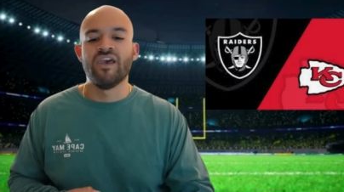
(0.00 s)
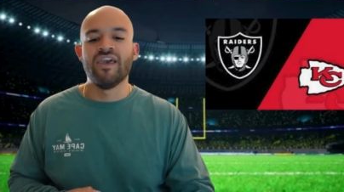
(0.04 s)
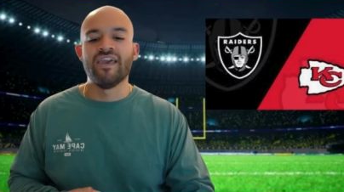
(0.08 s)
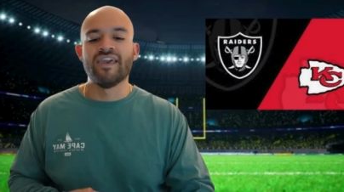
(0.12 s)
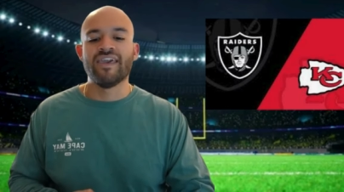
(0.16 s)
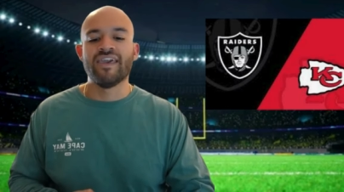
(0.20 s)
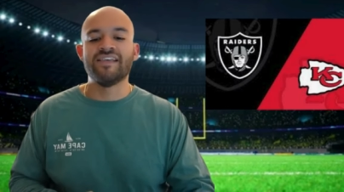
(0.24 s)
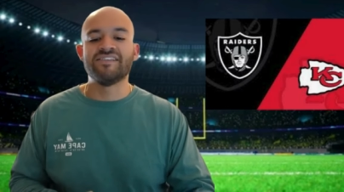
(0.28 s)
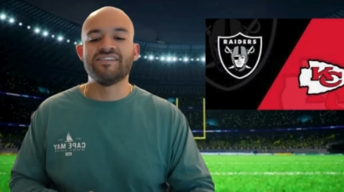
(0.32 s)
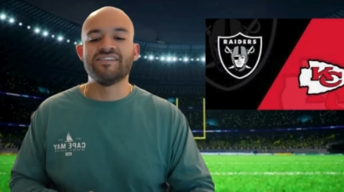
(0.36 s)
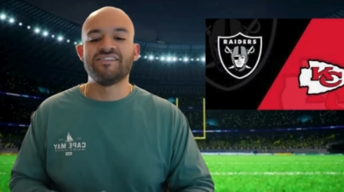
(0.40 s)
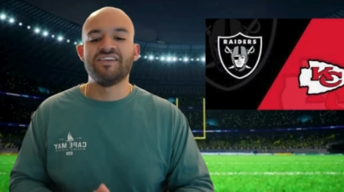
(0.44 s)

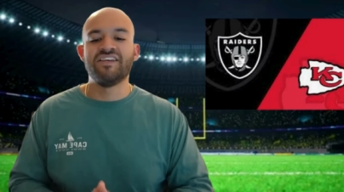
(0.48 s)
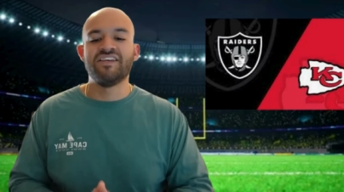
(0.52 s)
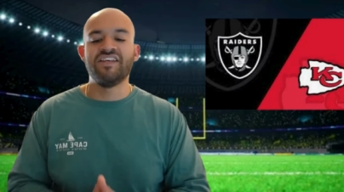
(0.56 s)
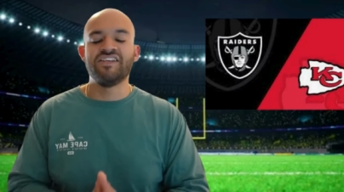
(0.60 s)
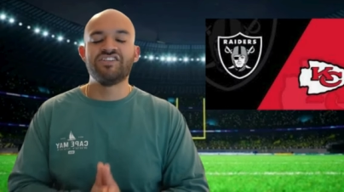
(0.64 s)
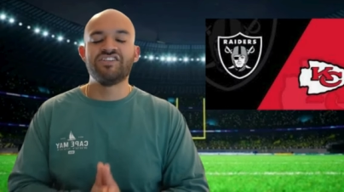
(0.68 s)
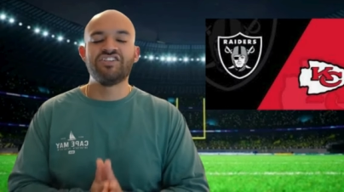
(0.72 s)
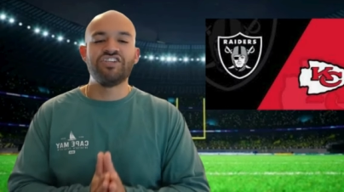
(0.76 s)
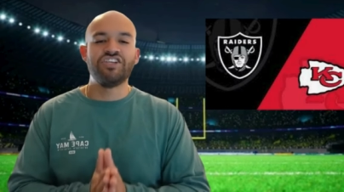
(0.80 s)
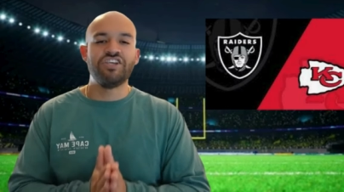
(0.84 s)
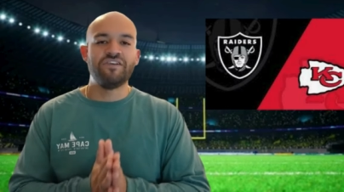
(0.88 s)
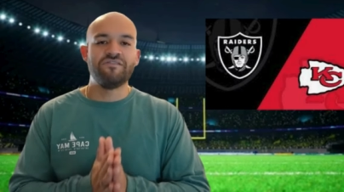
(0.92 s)
Kansas City
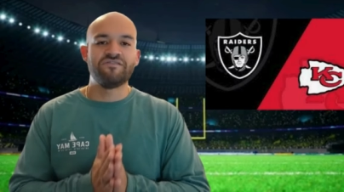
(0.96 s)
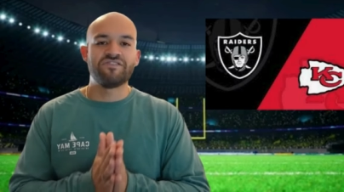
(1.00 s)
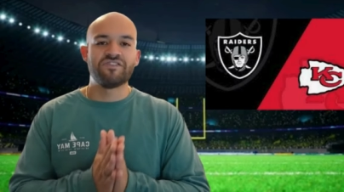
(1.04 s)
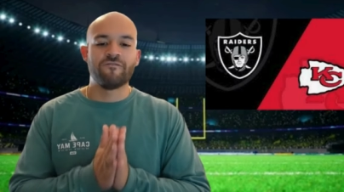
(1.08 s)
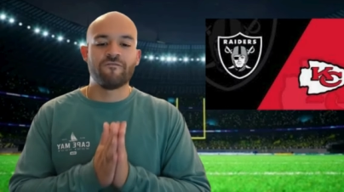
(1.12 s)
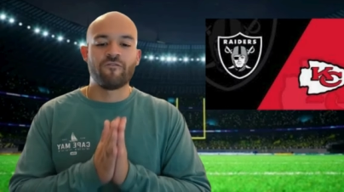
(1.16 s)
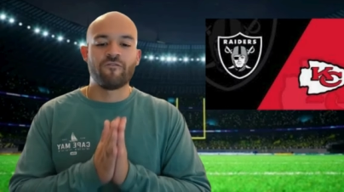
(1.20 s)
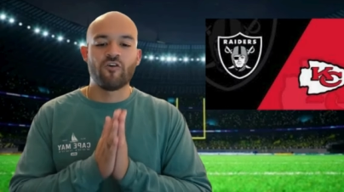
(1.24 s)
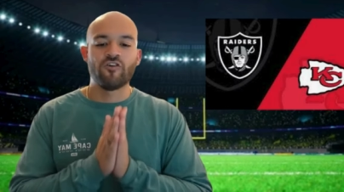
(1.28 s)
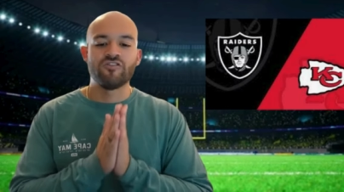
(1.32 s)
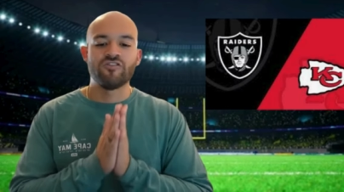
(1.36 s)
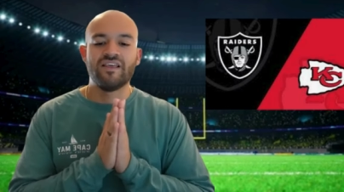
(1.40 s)
Chiefs
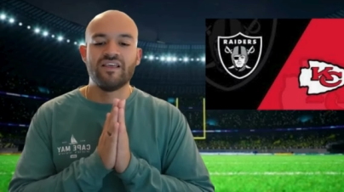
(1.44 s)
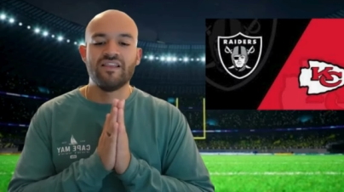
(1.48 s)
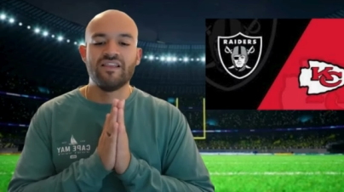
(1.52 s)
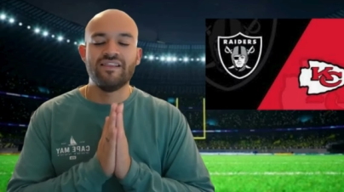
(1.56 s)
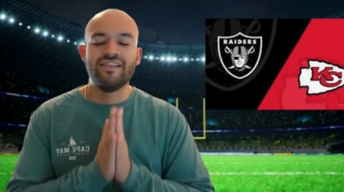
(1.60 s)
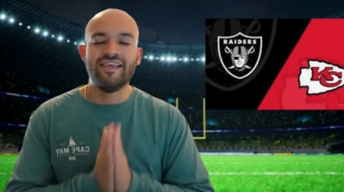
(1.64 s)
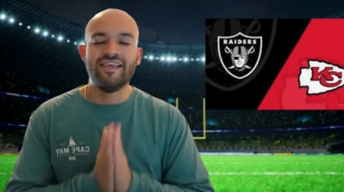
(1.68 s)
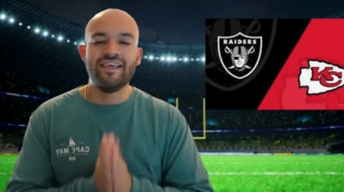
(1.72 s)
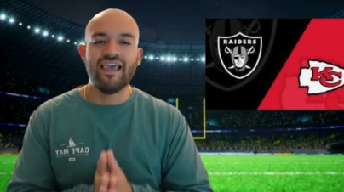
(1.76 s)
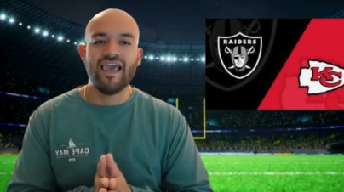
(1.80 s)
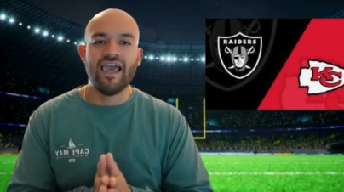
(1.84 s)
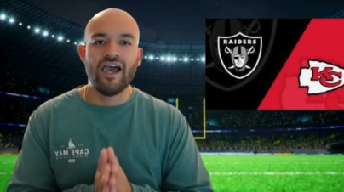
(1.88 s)
versus
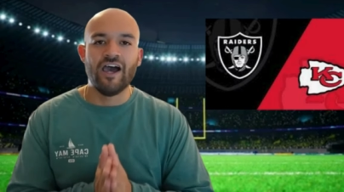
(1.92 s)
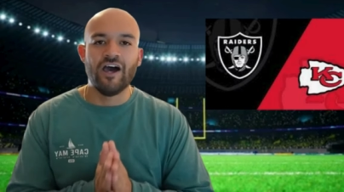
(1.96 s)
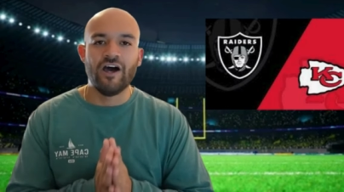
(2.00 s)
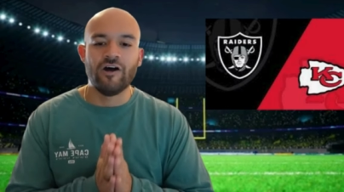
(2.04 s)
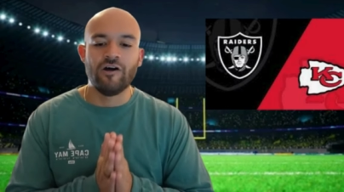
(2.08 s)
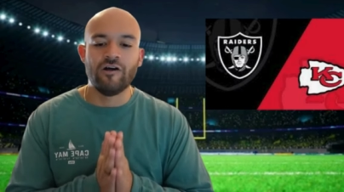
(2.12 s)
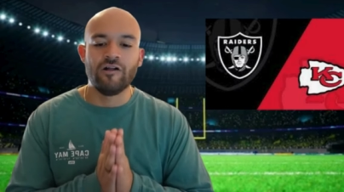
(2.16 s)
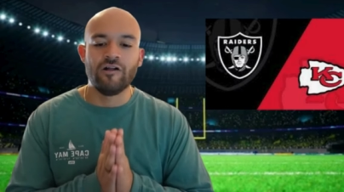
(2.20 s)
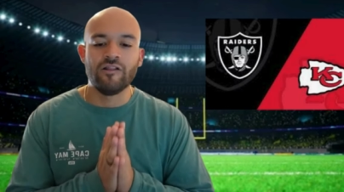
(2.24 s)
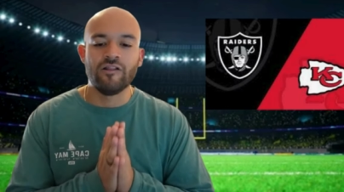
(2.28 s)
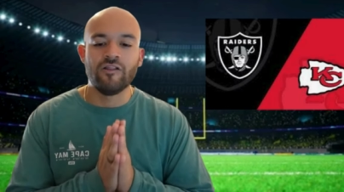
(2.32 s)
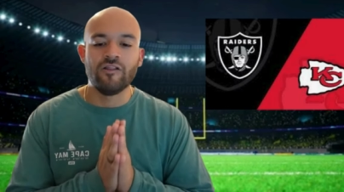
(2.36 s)
the
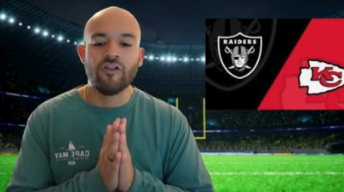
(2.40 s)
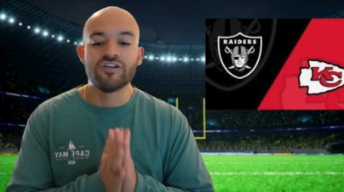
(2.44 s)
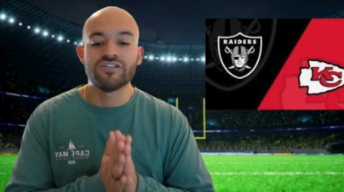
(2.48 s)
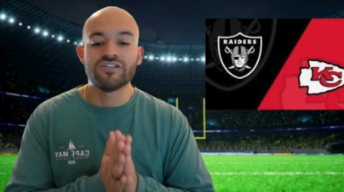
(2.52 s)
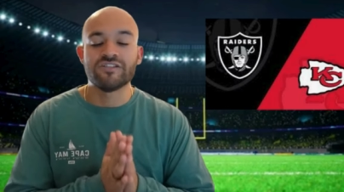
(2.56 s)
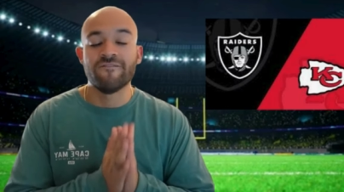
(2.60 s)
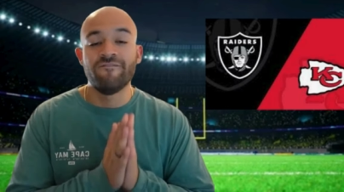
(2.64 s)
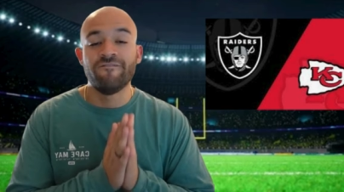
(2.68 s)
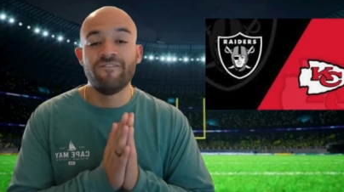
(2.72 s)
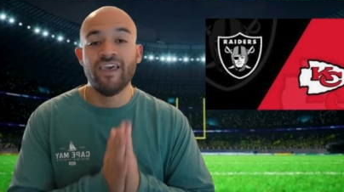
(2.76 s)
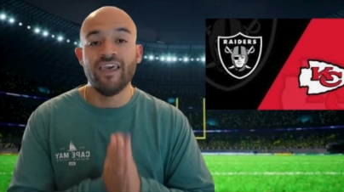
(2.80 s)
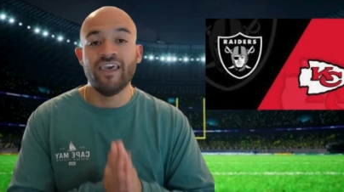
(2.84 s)
Las
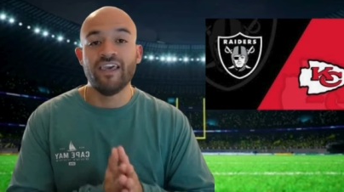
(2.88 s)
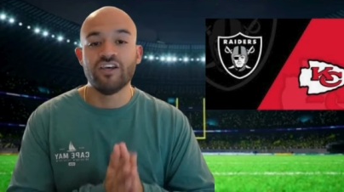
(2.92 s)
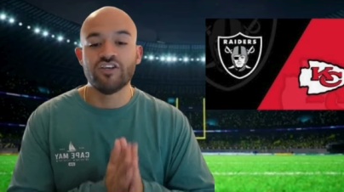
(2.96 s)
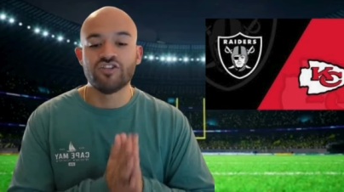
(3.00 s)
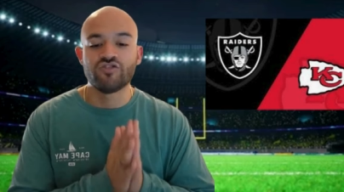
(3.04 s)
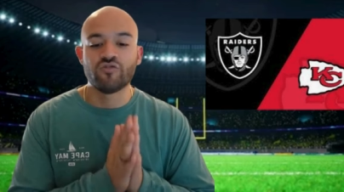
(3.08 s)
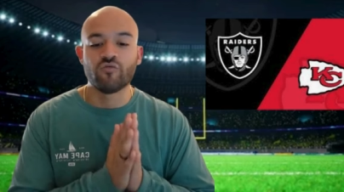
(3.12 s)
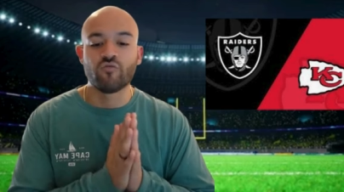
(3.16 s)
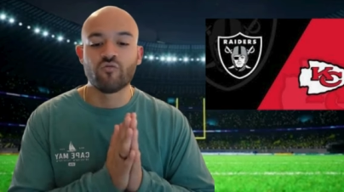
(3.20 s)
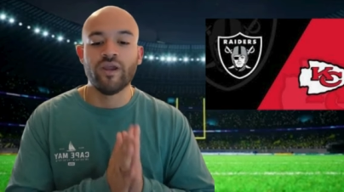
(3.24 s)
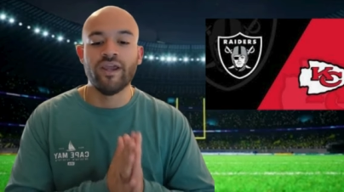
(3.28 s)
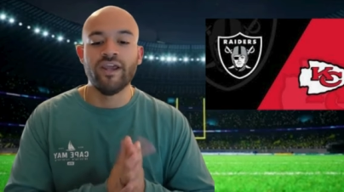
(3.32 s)

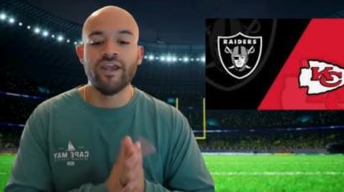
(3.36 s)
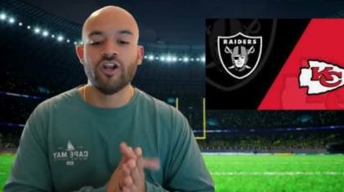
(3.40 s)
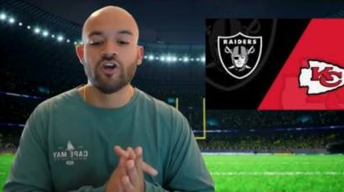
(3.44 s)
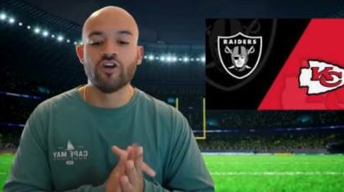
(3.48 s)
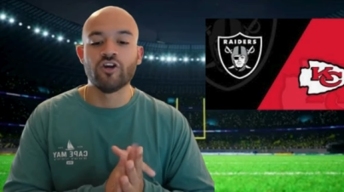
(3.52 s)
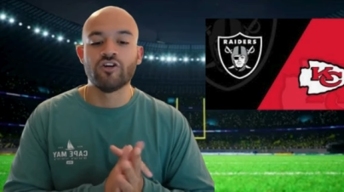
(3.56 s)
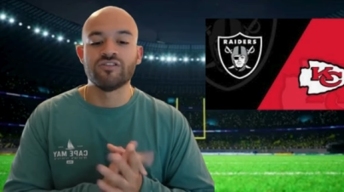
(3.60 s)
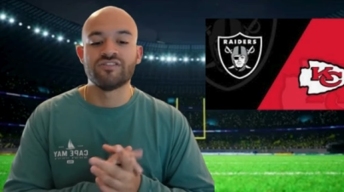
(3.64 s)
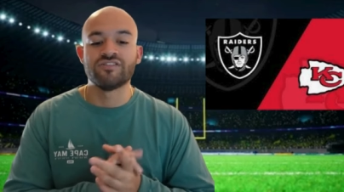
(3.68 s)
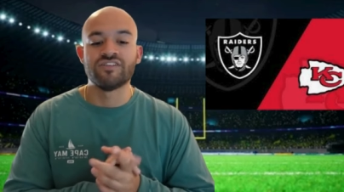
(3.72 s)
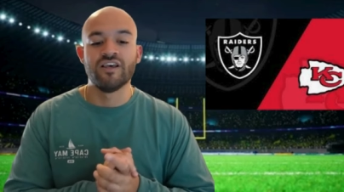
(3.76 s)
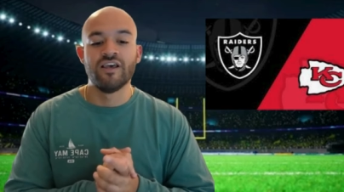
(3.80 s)
Vegas
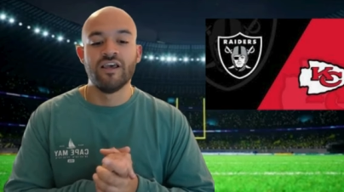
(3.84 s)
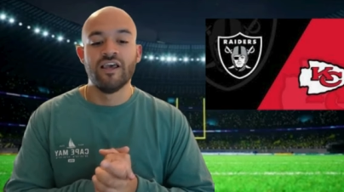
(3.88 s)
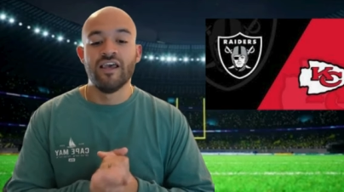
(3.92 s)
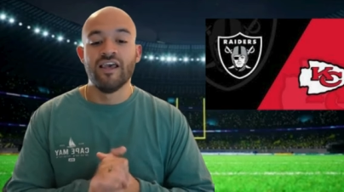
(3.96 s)
Raiders.